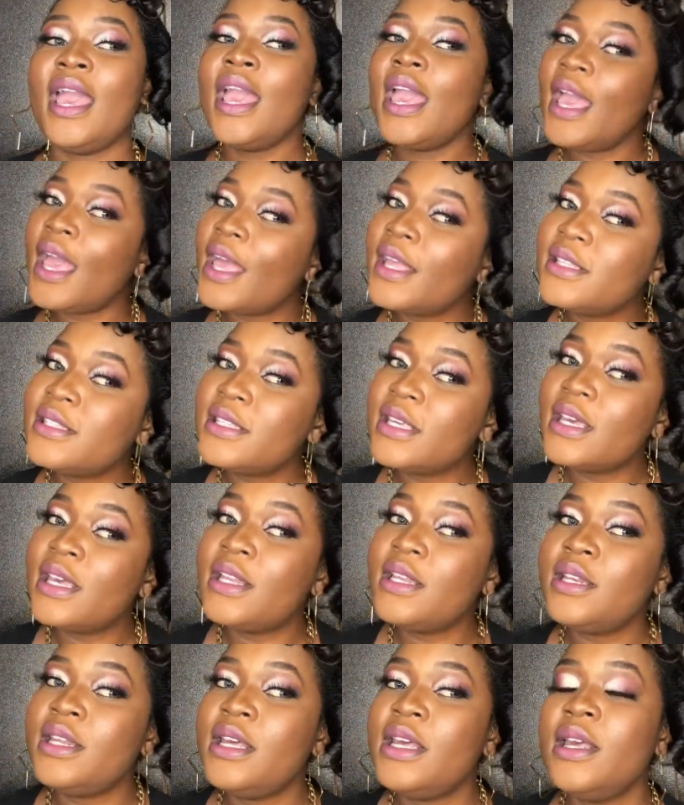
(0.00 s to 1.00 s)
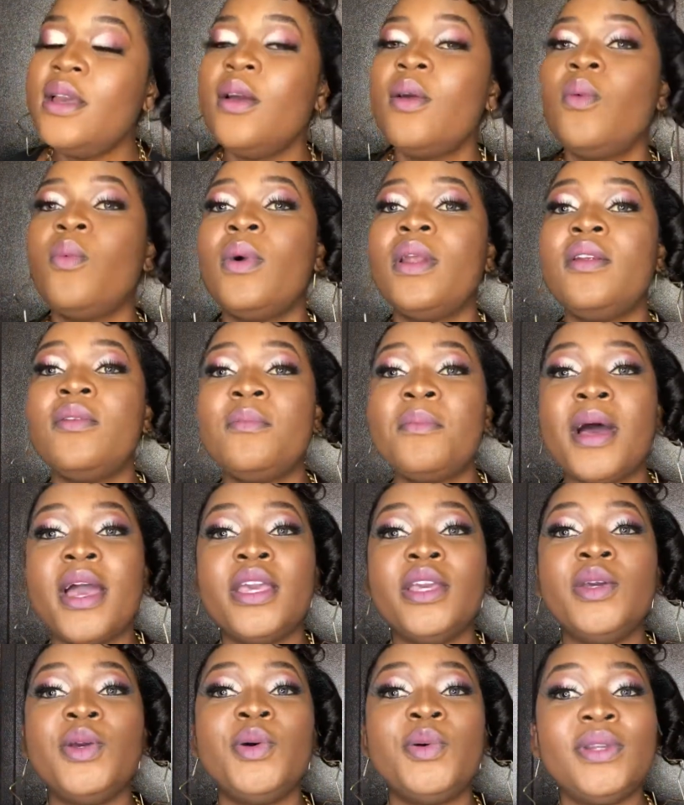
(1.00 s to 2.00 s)
And secondly, one of my
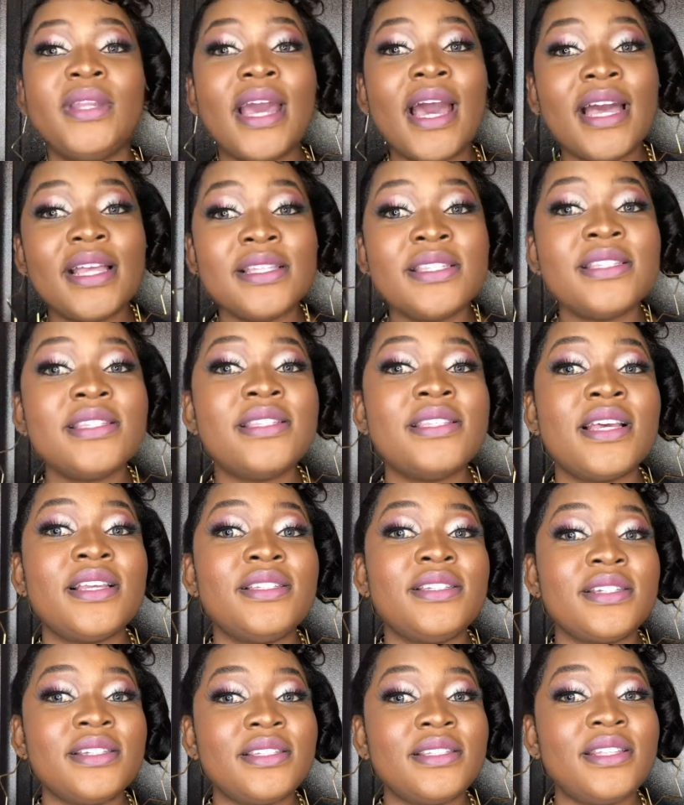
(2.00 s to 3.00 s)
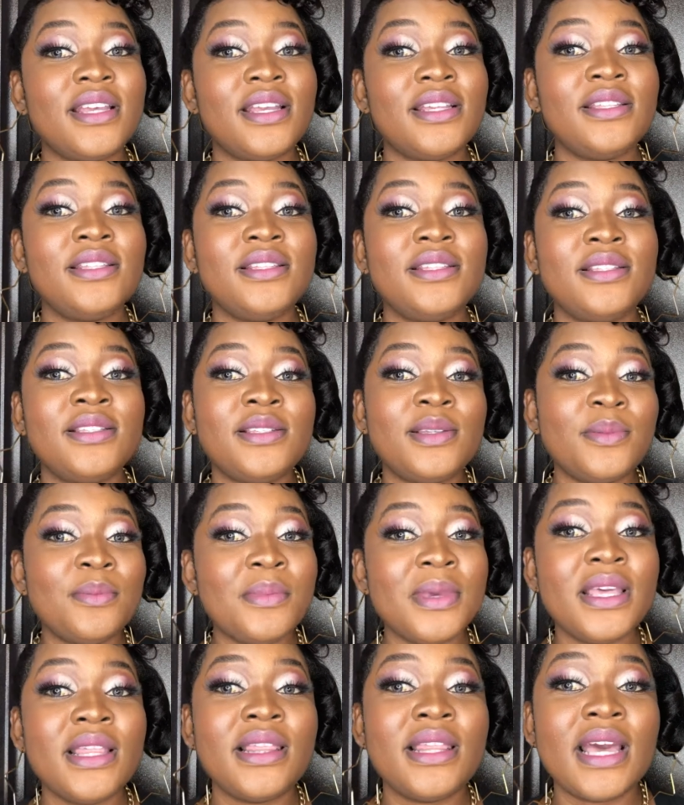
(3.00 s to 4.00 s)
good aunties suggested to
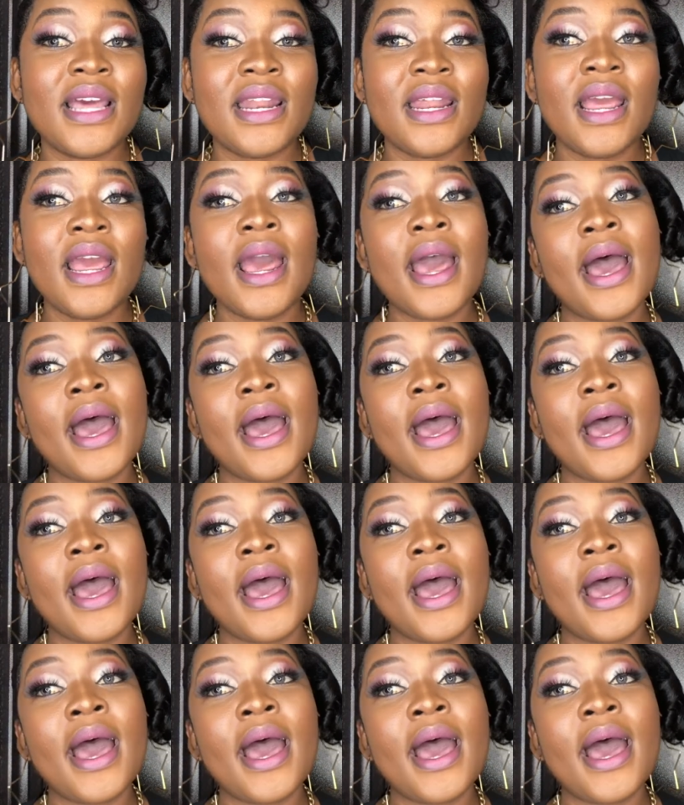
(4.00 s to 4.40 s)
me that,